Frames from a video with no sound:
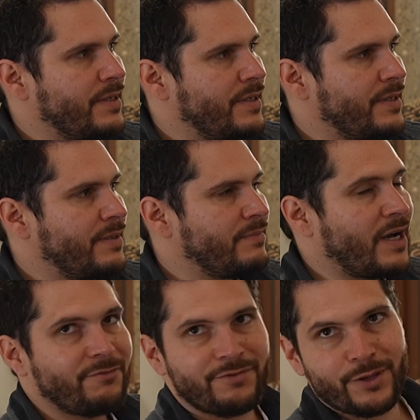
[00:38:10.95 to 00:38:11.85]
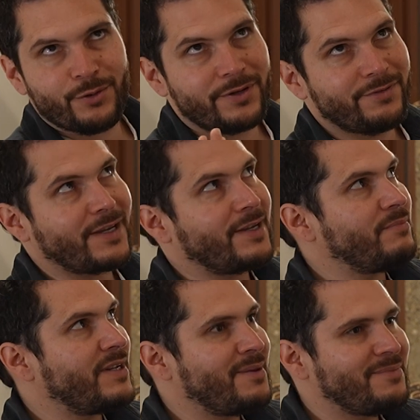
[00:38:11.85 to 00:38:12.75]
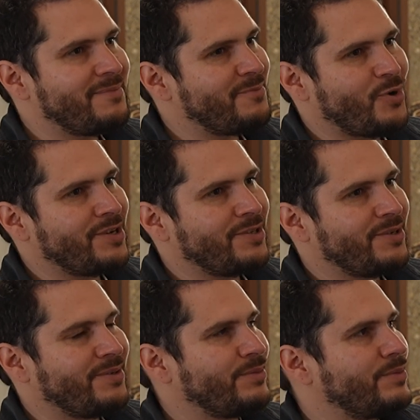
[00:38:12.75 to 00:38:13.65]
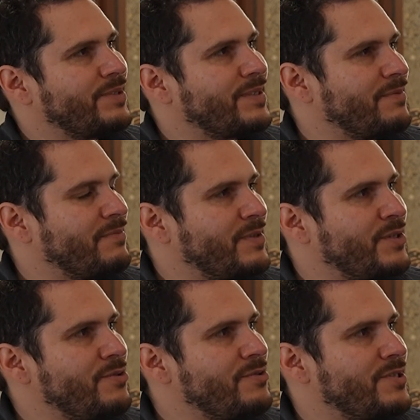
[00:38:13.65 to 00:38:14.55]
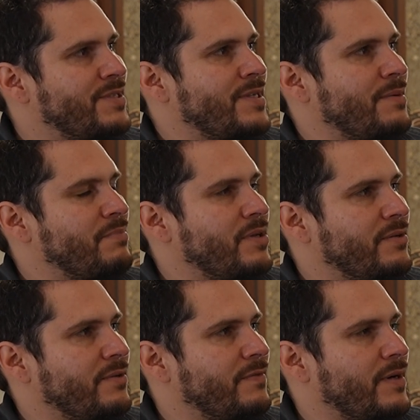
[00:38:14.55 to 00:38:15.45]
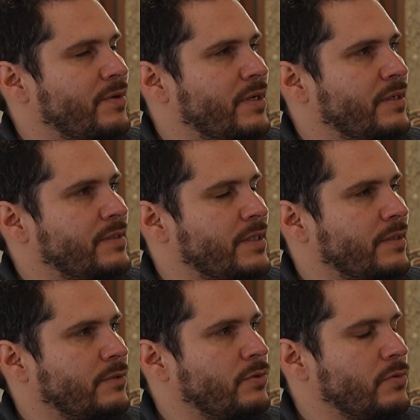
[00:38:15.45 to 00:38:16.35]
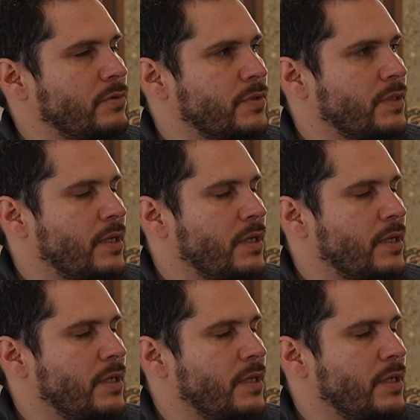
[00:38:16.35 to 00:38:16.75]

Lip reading: Alfredo, if I can name one, is a huge champion of our internal tools.